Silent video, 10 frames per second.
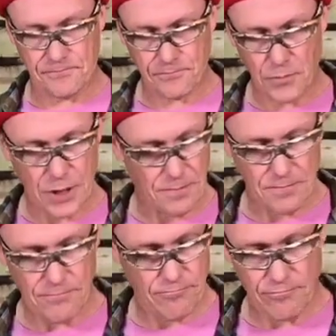But
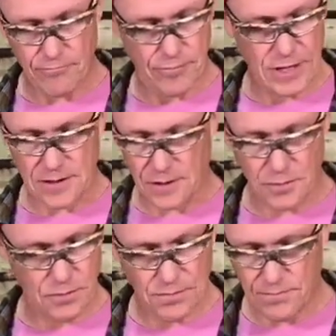these look
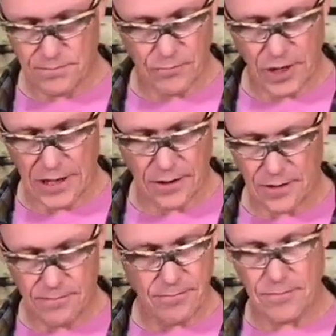really good
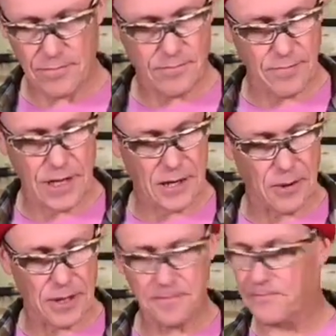
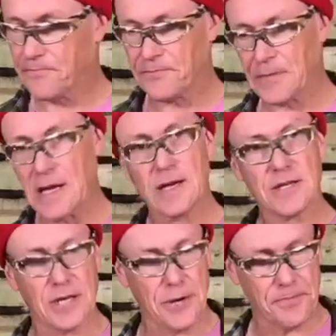anyway.
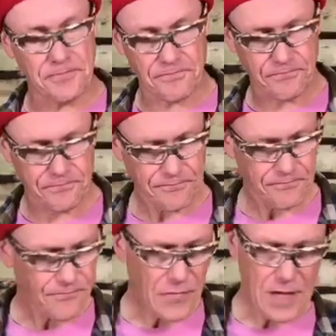So,
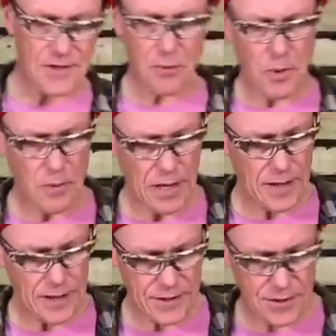did we weigh
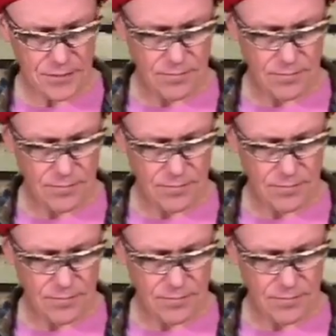this?